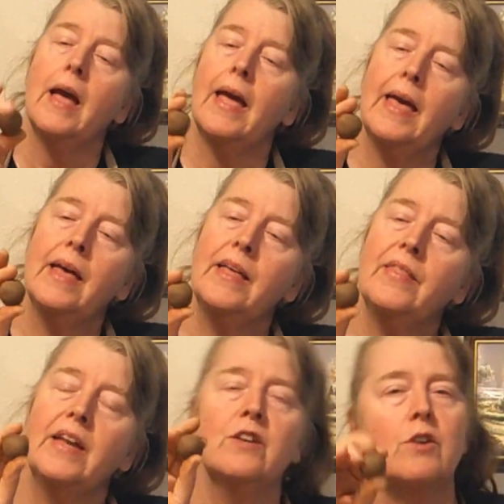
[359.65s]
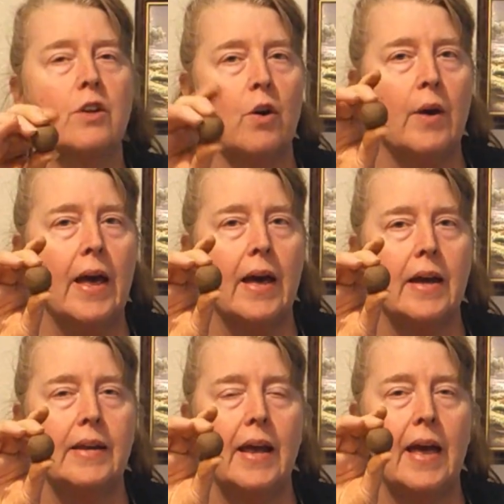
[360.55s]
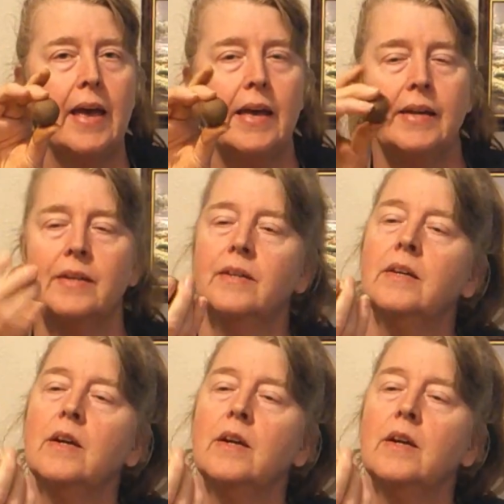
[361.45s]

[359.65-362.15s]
and then you can go ahead and